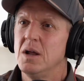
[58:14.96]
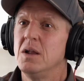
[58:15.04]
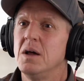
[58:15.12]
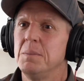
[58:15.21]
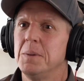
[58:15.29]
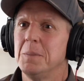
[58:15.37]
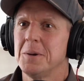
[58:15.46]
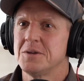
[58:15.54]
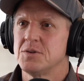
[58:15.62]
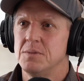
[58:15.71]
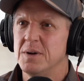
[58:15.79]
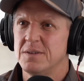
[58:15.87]
I put
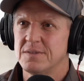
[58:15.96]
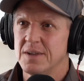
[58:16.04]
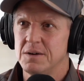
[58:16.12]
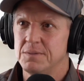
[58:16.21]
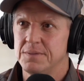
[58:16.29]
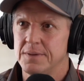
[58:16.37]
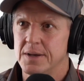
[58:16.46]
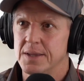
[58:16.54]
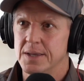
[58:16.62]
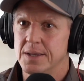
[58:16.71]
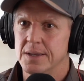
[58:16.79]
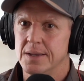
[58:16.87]
pressure on myself, I
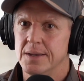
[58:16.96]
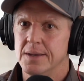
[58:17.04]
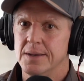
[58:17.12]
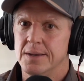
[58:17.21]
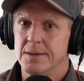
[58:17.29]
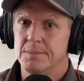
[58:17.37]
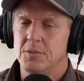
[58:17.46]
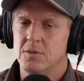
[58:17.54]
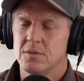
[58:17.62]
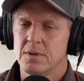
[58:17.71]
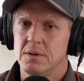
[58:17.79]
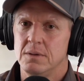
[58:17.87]
think,
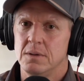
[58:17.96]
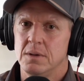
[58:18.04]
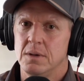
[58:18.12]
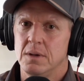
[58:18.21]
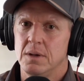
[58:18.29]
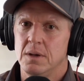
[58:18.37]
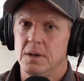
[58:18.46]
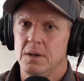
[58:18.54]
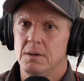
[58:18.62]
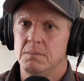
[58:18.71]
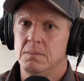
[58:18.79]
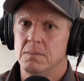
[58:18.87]
more so.
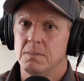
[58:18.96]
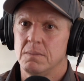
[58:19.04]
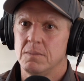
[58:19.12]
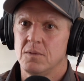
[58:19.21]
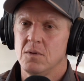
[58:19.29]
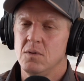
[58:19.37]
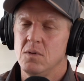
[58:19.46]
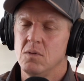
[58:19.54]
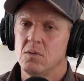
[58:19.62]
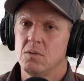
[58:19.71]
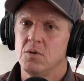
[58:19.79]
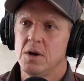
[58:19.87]
So
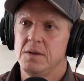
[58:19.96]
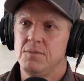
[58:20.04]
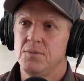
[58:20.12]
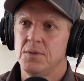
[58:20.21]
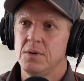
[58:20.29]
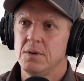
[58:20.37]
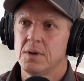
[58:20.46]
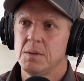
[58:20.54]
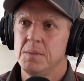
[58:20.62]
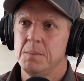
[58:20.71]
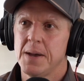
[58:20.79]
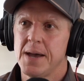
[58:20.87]

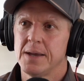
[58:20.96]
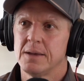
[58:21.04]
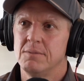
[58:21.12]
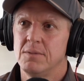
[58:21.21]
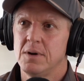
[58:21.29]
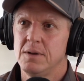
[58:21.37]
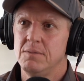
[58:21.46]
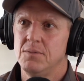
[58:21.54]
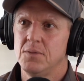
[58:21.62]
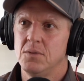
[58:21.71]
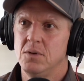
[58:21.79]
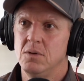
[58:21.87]
coming back and riding
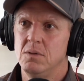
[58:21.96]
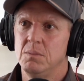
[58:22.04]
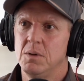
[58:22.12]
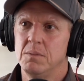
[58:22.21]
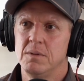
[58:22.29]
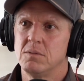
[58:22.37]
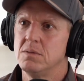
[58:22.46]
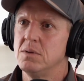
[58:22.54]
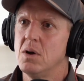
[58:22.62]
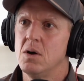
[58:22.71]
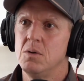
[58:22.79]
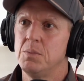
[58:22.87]
for Unibomb, and there's
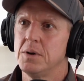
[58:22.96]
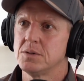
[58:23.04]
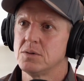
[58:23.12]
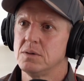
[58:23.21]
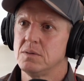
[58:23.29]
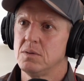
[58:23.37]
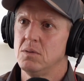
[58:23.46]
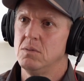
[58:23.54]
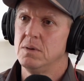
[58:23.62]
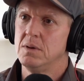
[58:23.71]
no pressure at all,